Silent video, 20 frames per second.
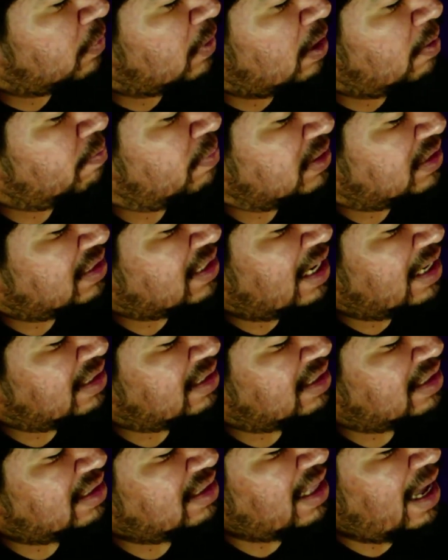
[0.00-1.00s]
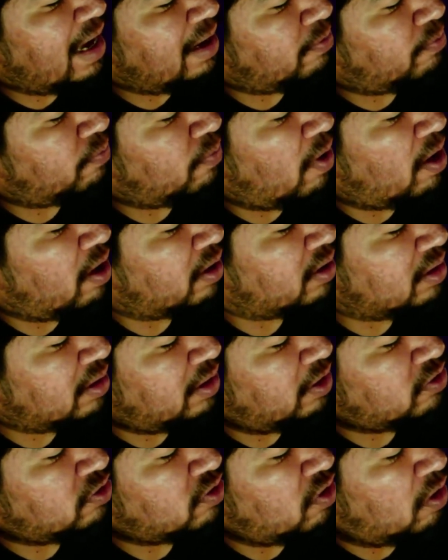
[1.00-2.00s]
besides that rock,
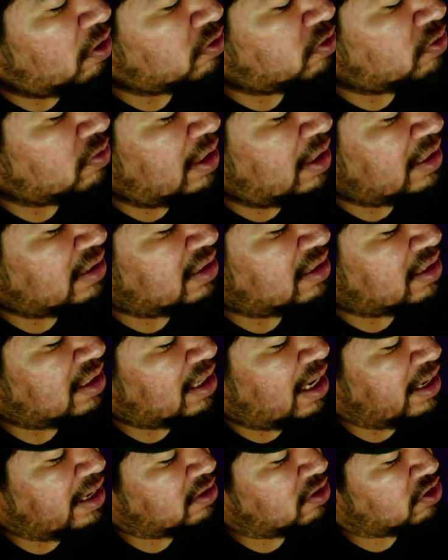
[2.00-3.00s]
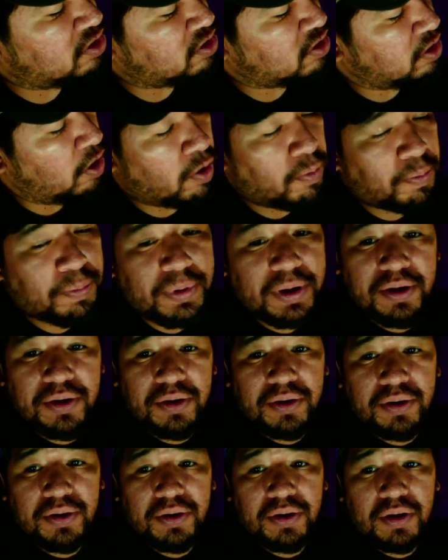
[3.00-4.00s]
there's also like a slight slope
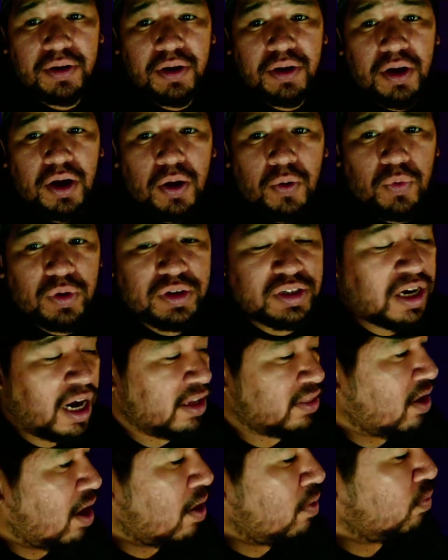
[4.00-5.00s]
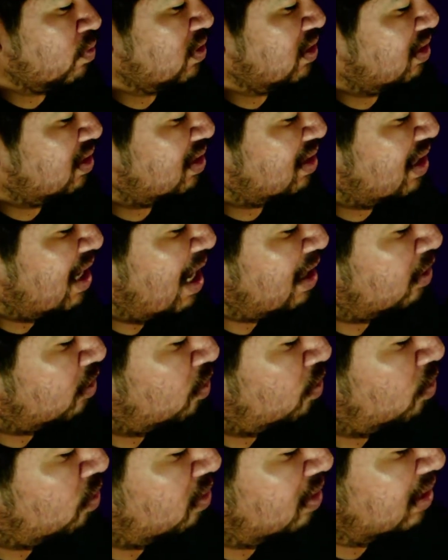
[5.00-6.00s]
here, which I thought was kind of
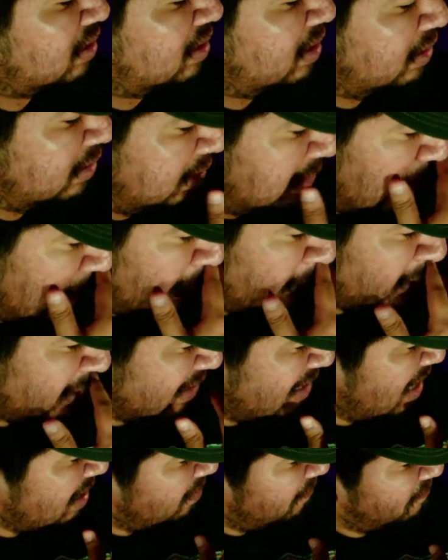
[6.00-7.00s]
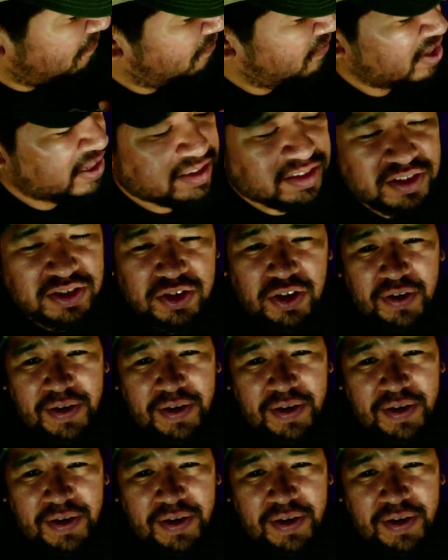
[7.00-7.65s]
cool because it just kind of fits your